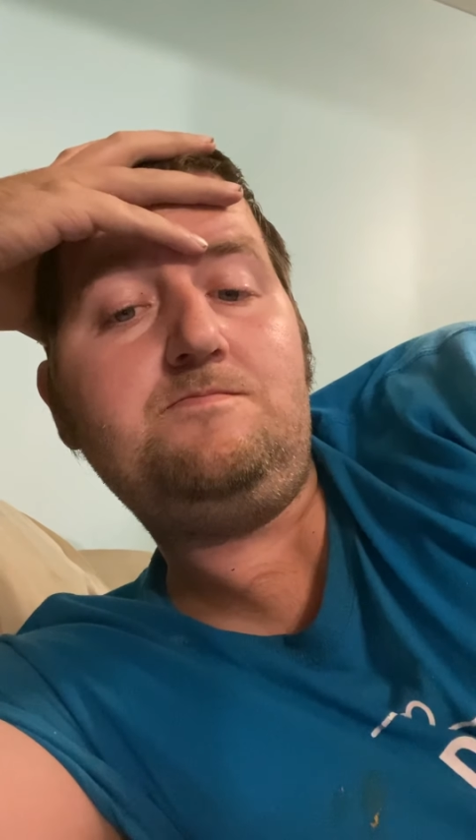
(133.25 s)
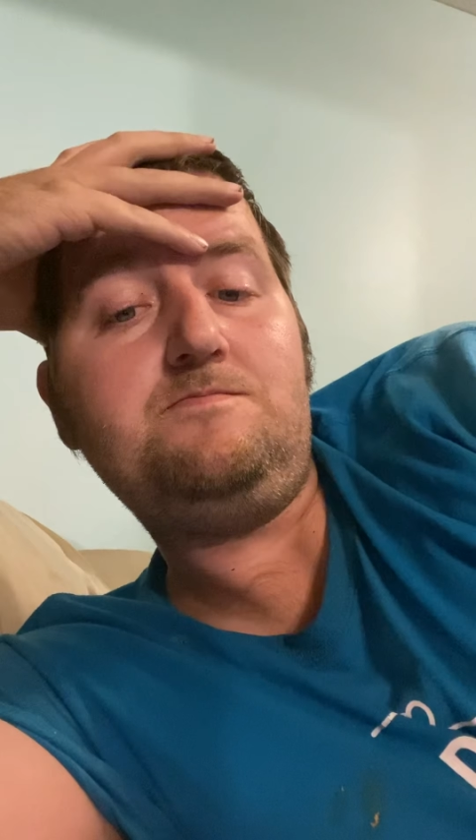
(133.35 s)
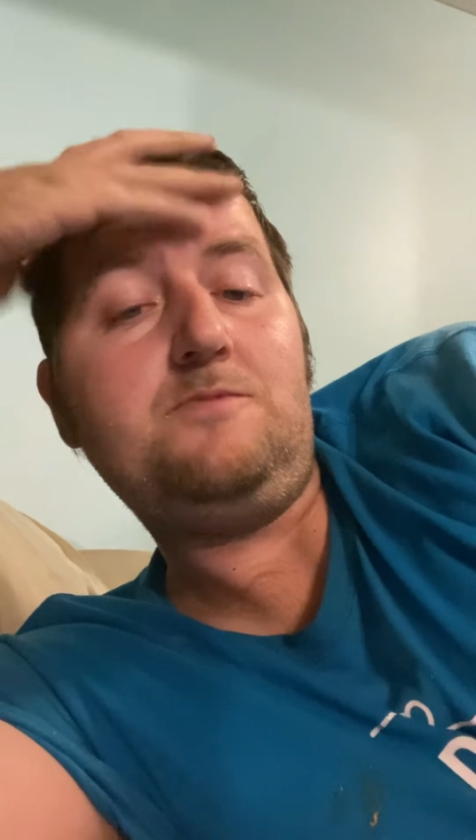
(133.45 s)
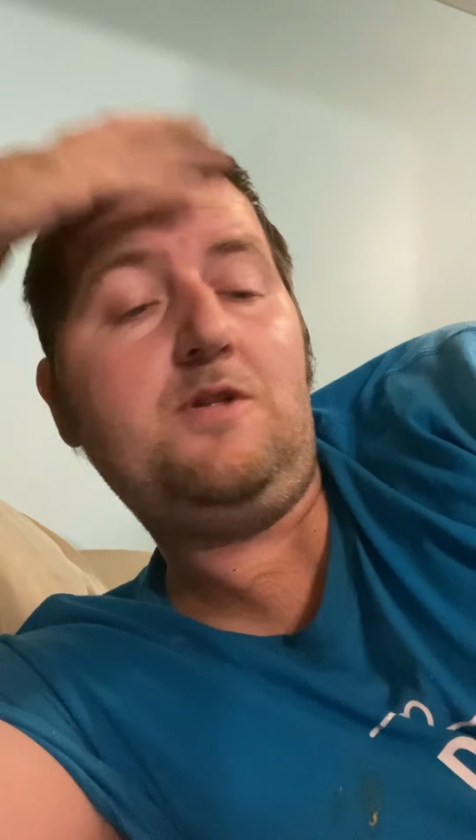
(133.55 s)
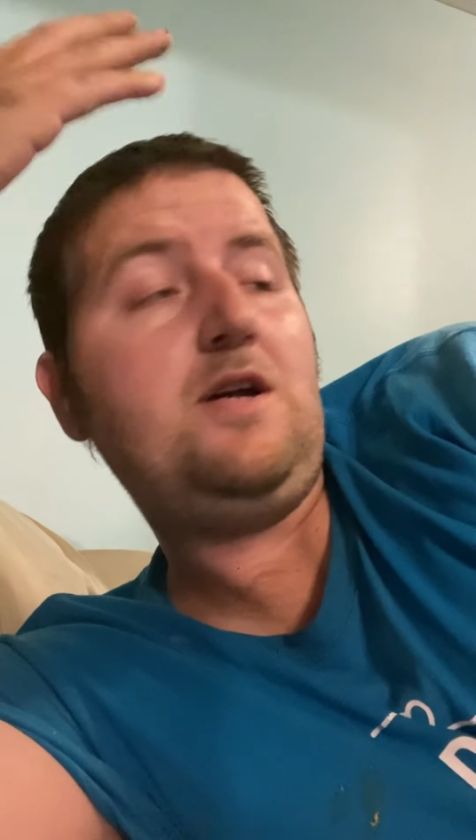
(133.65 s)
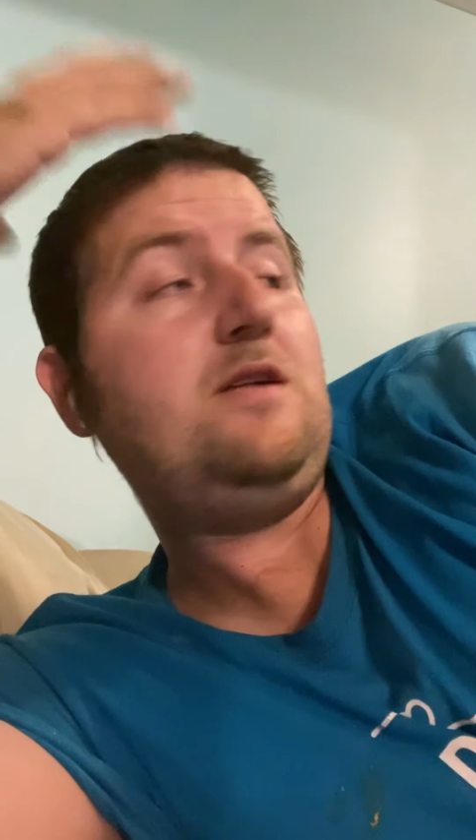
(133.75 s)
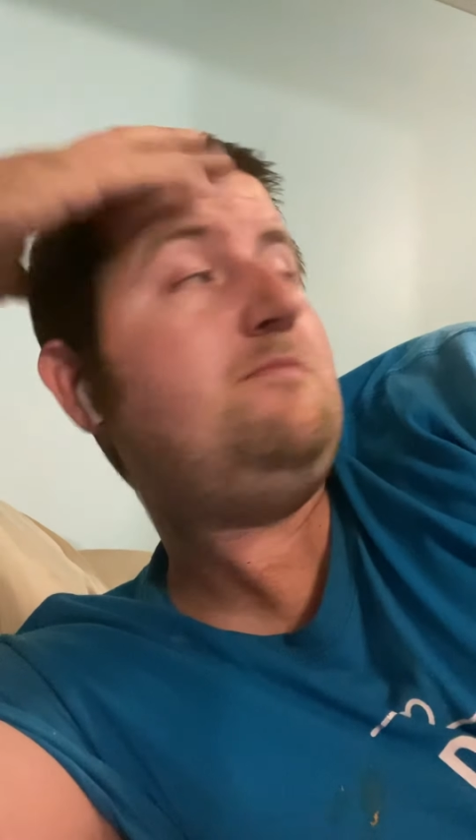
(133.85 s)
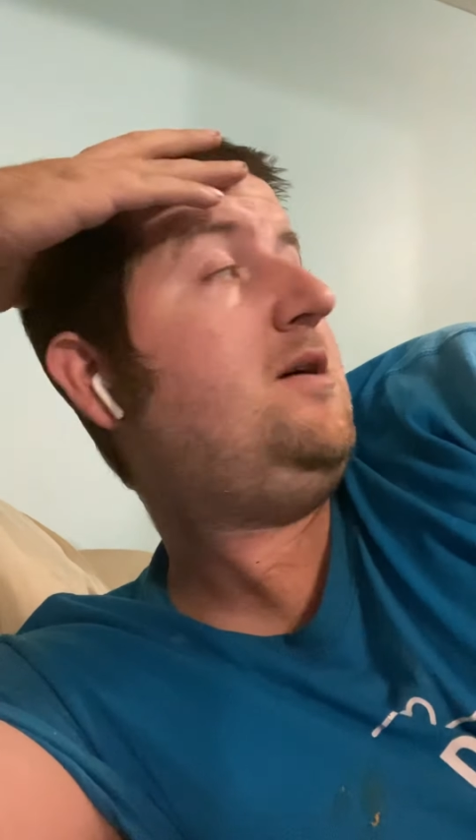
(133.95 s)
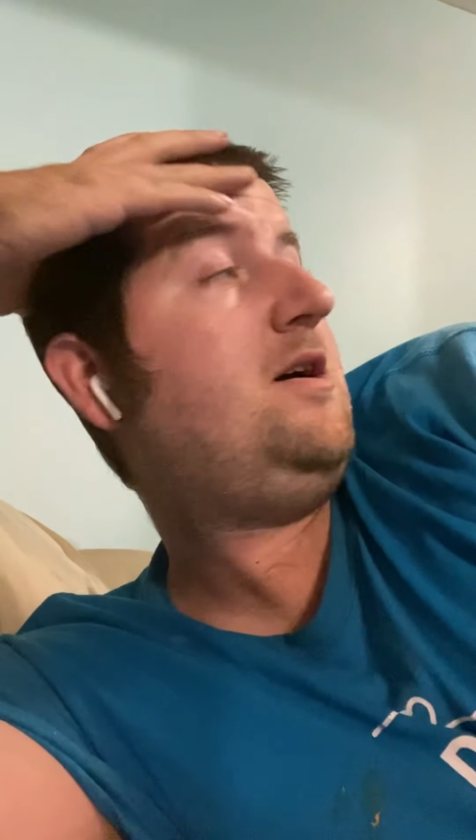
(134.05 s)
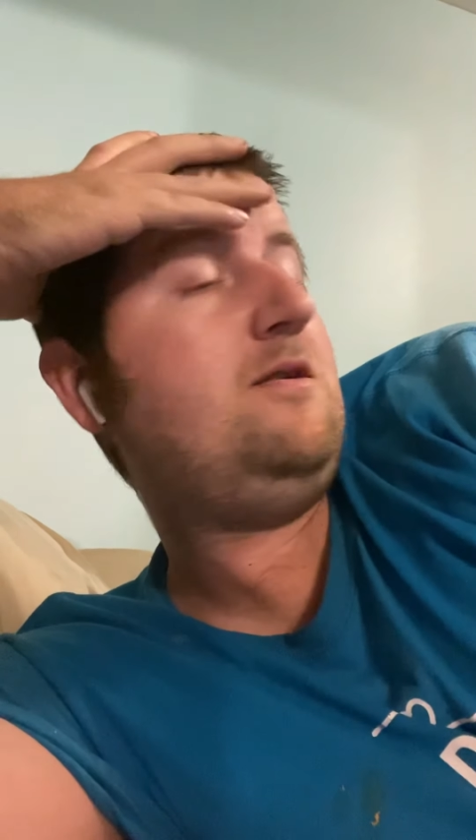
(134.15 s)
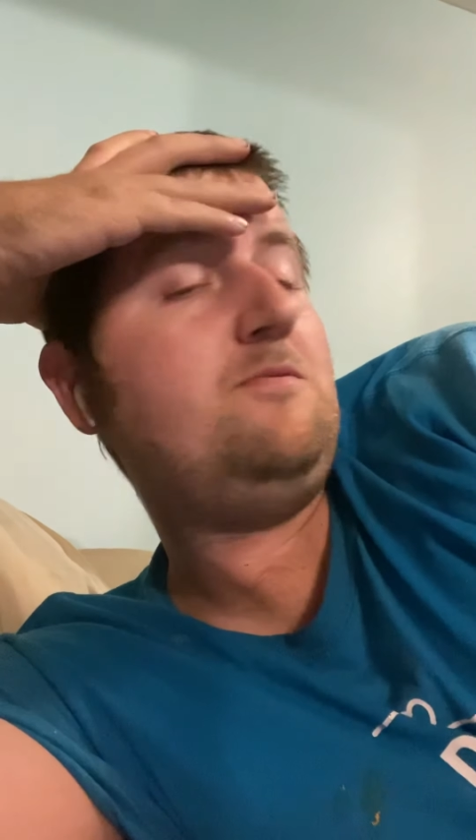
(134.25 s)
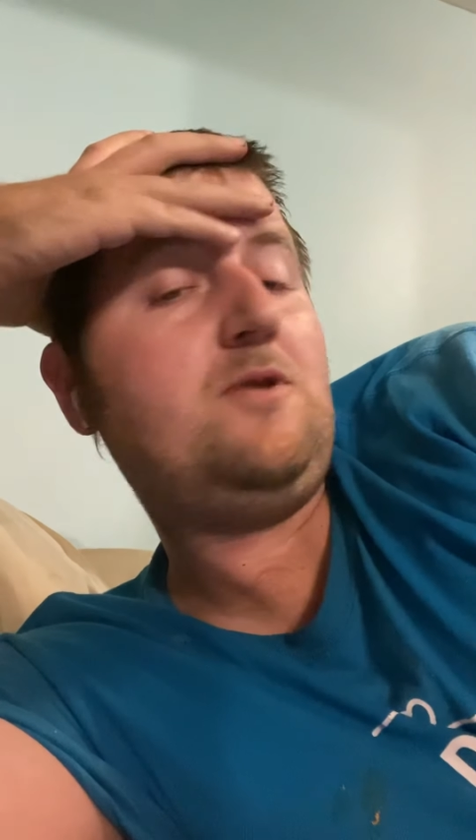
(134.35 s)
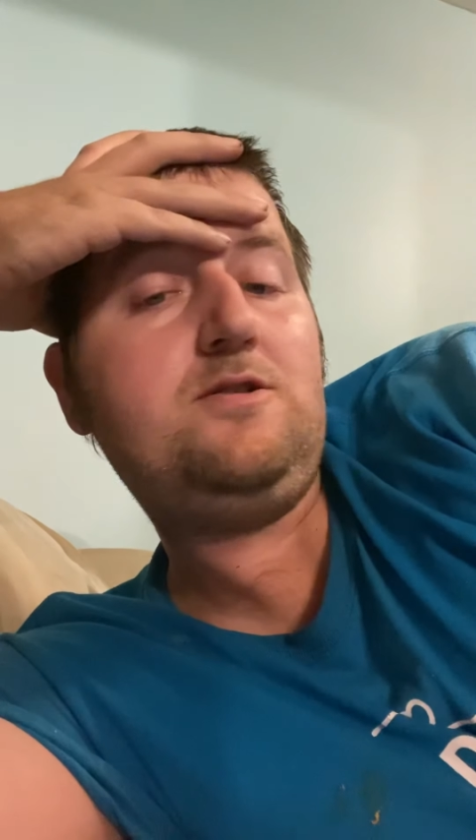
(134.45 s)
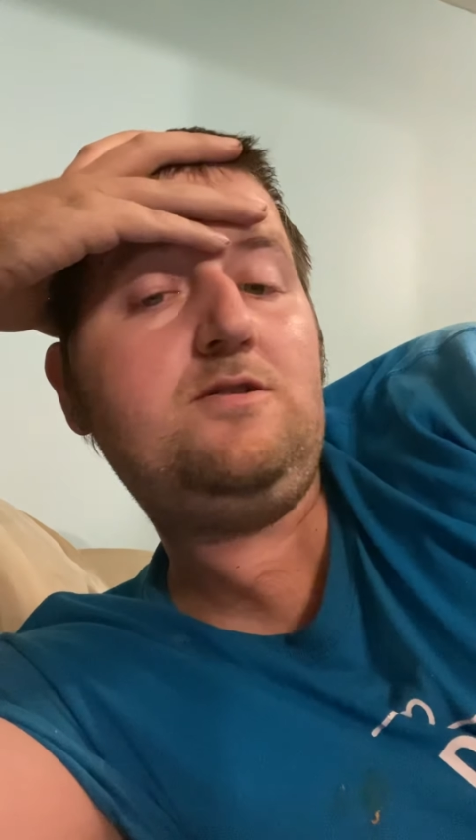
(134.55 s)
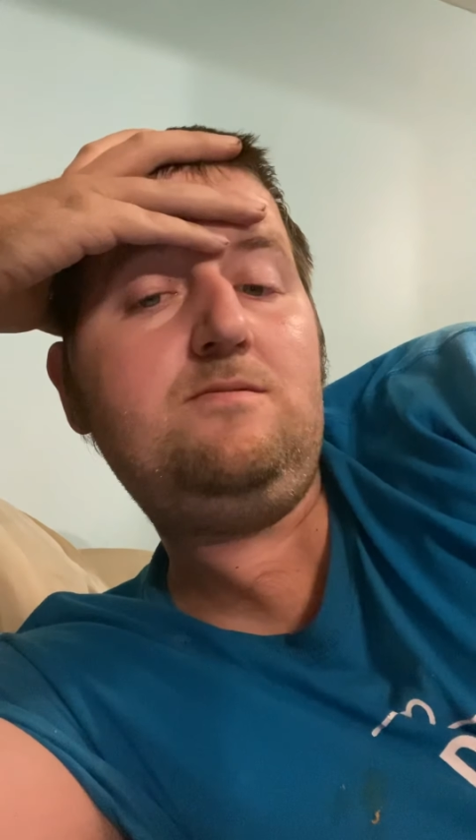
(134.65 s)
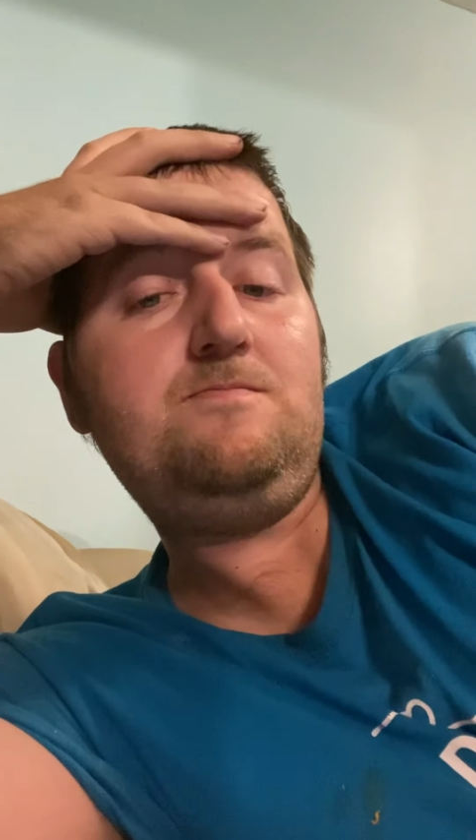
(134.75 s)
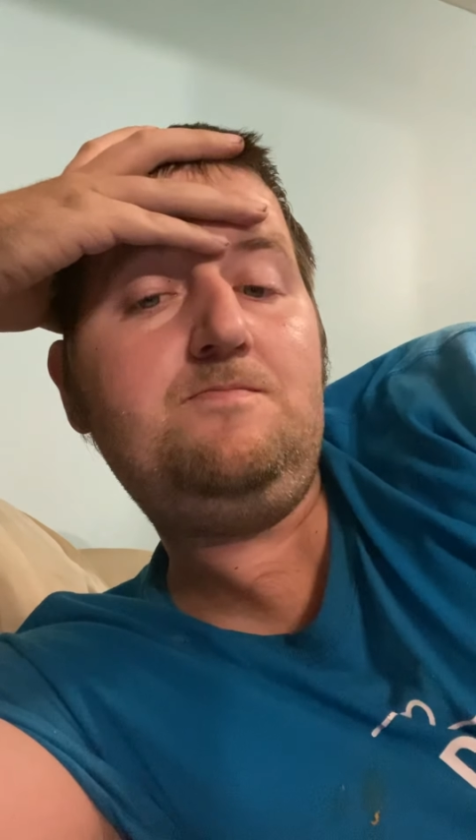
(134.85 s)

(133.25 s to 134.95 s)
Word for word: I'm laying in bed, watching